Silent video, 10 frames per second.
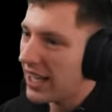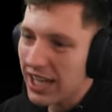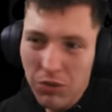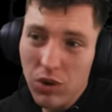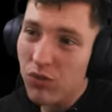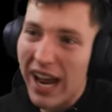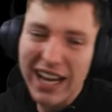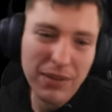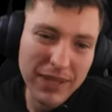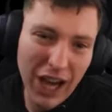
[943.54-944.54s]
again, we're
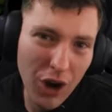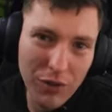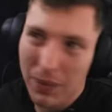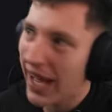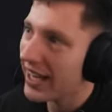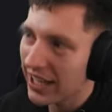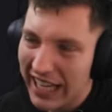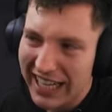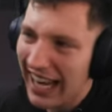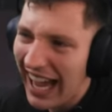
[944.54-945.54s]
randomly overplaying it.
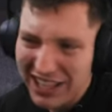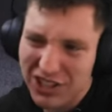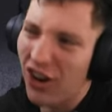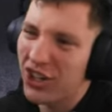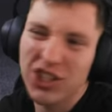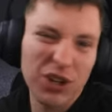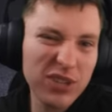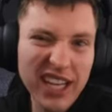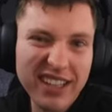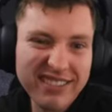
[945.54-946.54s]
Like, Clark's got to shoot
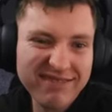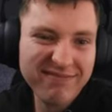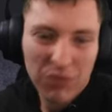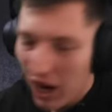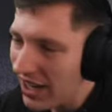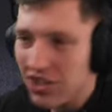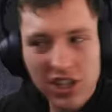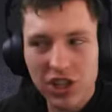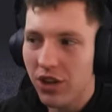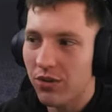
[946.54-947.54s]
there. Why doesn't
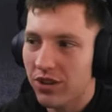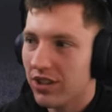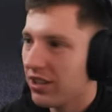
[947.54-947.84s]
he shoot?